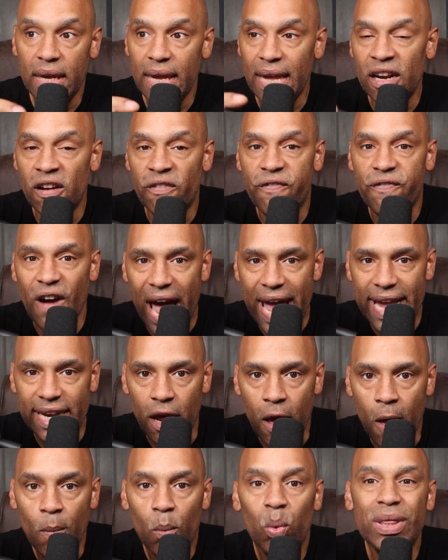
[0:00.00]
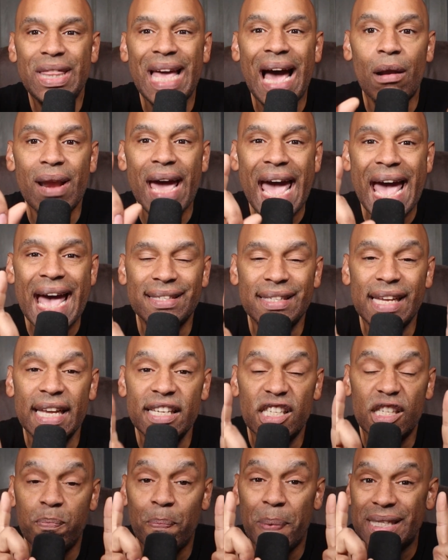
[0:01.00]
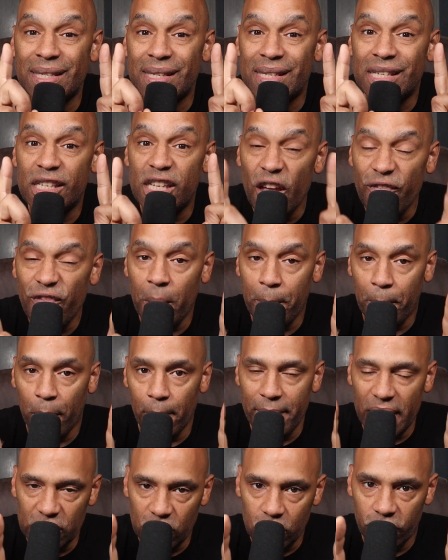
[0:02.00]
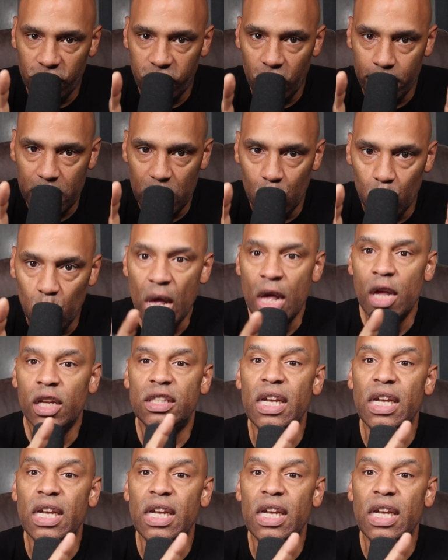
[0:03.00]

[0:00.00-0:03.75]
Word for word: in a fight without asking specific permission from you